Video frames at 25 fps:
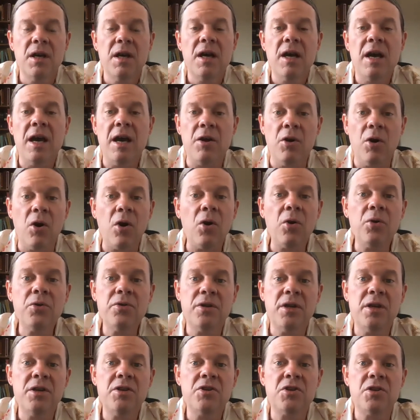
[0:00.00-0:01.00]
and all
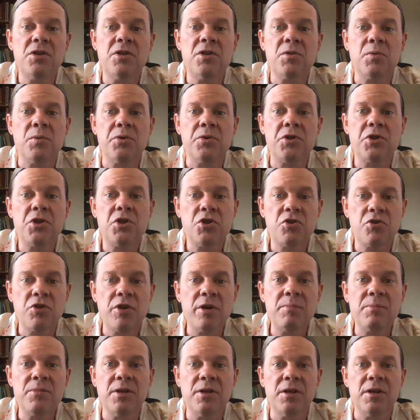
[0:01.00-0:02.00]
nations will
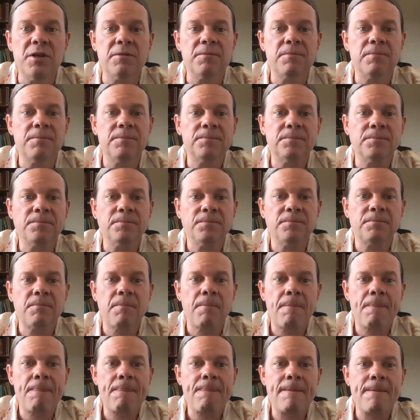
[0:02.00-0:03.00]
stream to it.
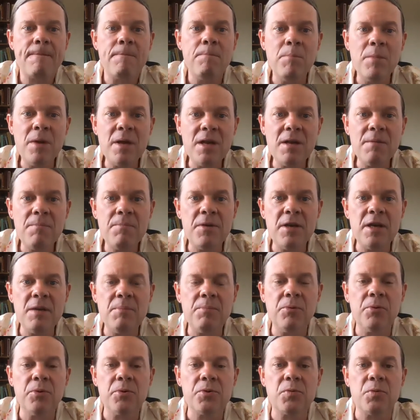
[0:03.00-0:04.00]
Many
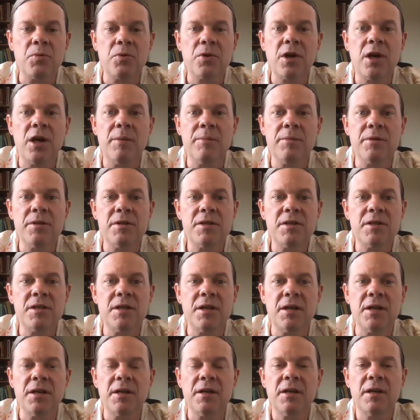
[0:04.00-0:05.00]
peoples will come and
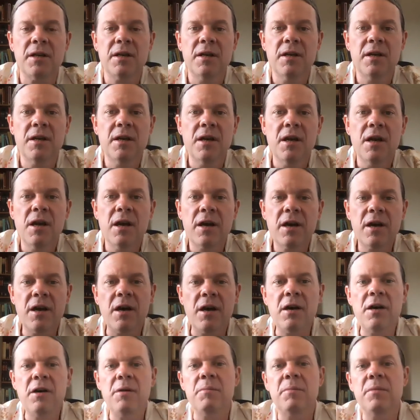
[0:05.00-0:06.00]
say,
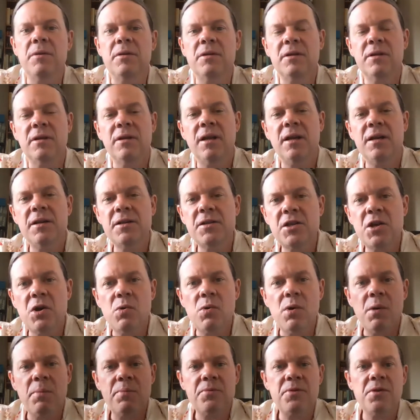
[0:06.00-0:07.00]
Come, let us go
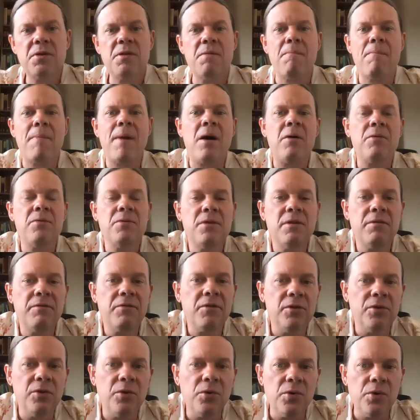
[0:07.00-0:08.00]
up to the mountain of the
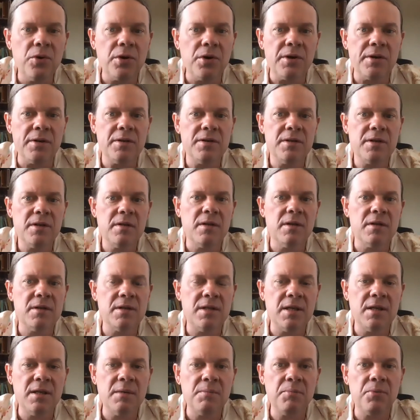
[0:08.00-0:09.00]
Lord, to the
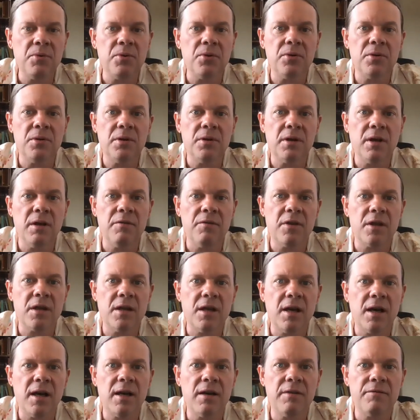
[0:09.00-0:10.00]
temple of the
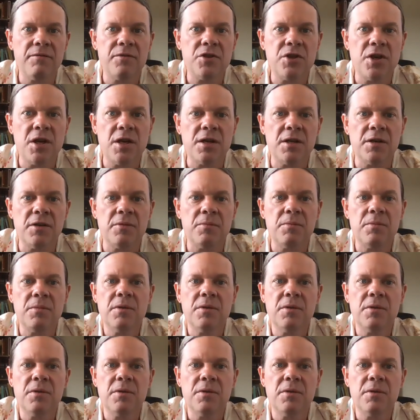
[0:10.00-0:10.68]
God of Jacob.